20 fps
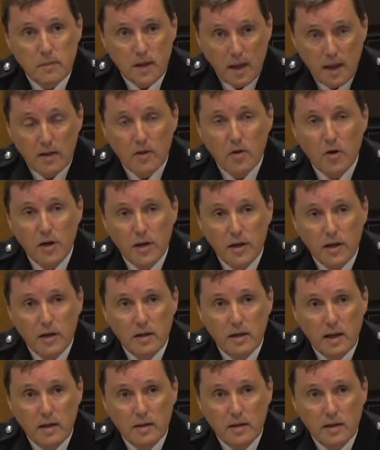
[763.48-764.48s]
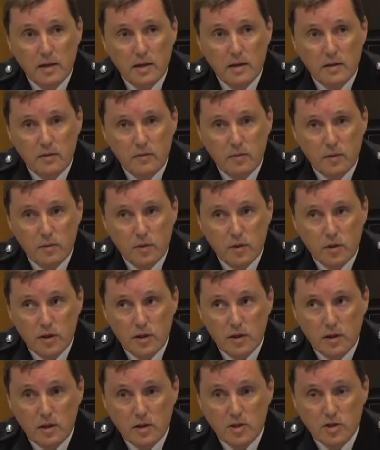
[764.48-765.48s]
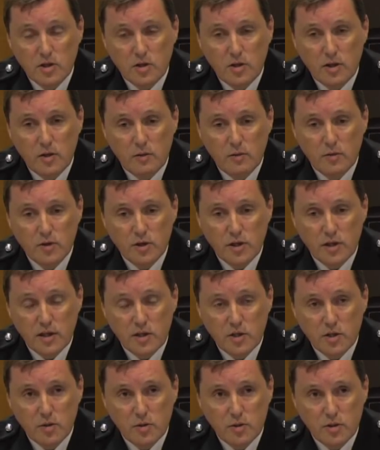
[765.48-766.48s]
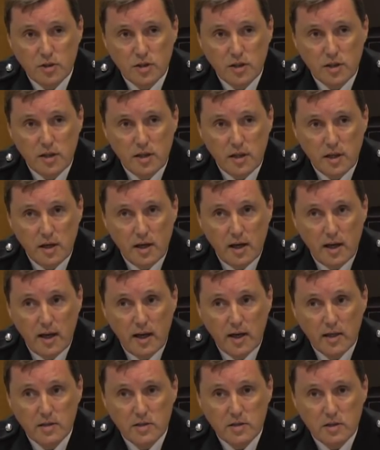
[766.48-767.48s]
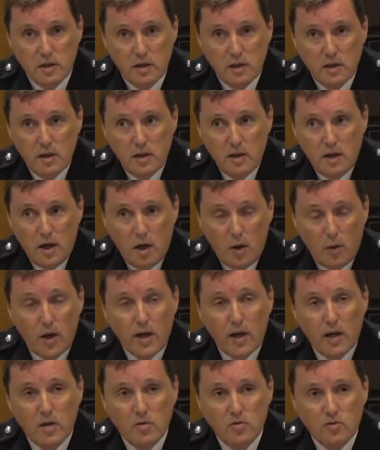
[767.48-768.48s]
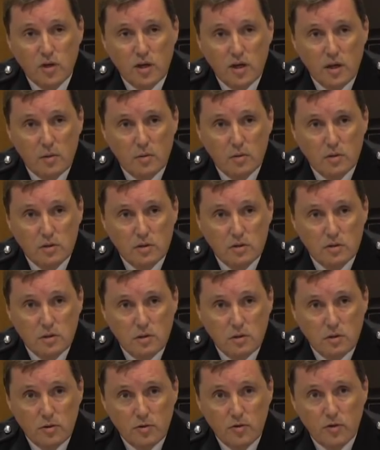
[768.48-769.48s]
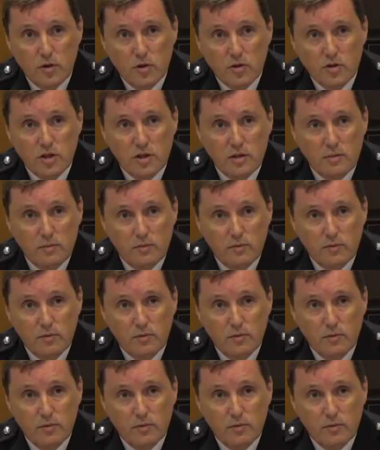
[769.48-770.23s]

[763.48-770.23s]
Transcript: That night, yeah, that day. I started officer of the day duty at 0800 hours on the 13th.